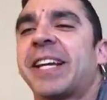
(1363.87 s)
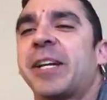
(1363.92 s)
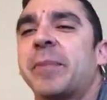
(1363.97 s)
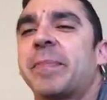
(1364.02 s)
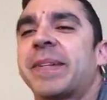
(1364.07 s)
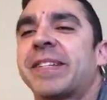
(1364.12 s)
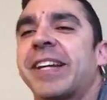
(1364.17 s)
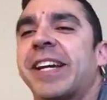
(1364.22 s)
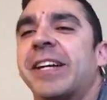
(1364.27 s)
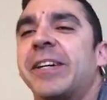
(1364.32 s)
it
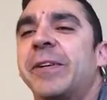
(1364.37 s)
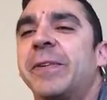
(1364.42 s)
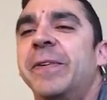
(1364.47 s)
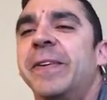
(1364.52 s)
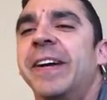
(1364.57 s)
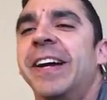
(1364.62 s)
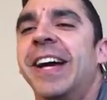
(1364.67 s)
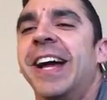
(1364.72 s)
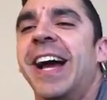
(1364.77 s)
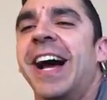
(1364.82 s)
up as I go.
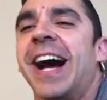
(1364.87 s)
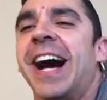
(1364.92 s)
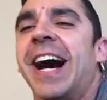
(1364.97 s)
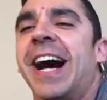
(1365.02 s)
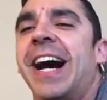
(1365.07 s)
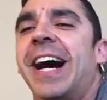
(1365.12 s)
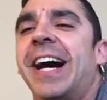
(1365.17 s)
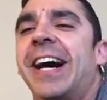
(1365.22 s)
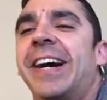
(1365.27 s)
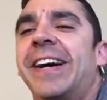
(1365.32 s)

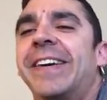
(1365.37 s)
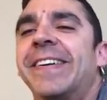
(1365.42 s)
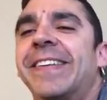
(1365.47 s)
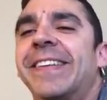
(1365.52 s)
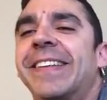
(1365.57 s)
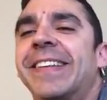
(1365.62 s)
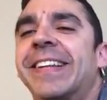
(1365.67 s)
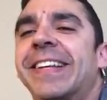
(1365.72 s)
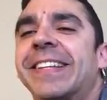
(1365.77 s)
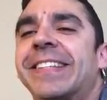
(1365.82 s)

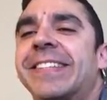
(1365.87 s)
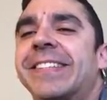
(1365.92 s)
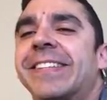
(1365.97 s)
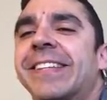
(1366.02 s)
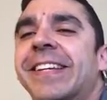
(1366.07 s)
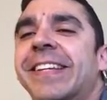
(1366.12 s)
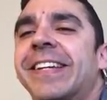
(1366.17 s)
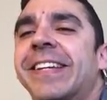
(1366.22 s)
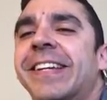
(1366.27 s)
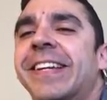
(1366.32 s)
Let's
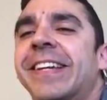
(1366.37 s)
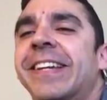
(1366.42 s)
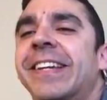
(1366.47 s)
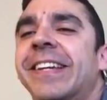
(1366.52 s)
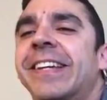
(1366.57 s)
see.